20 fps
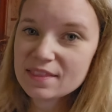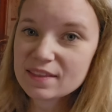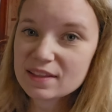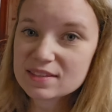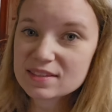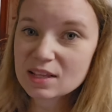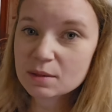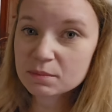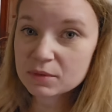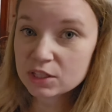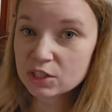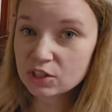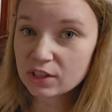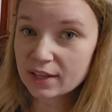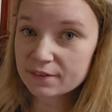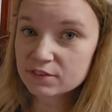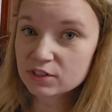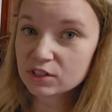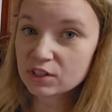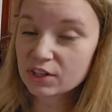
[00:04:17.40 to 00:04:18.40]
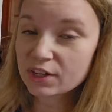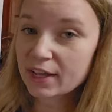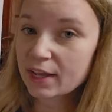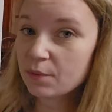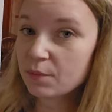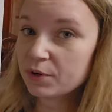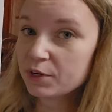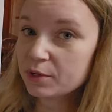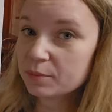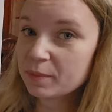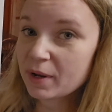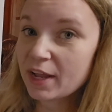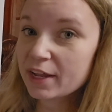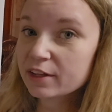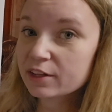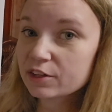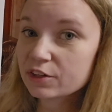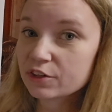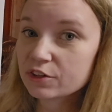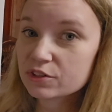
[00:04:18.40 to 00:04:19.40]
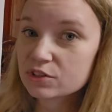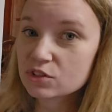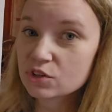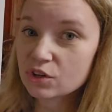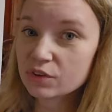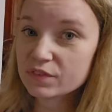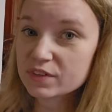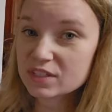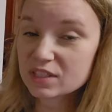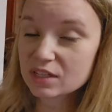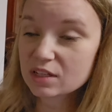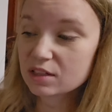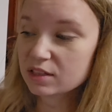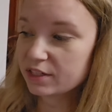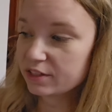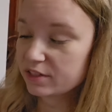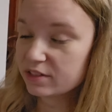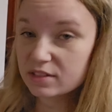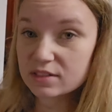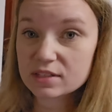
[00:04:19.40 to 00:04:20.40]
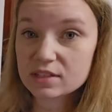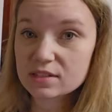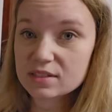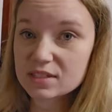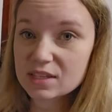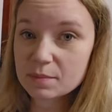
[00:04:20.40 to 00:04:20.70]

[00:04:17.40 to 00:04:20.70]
That's something you'll have to look at when you're buying a cook stove is the clearances.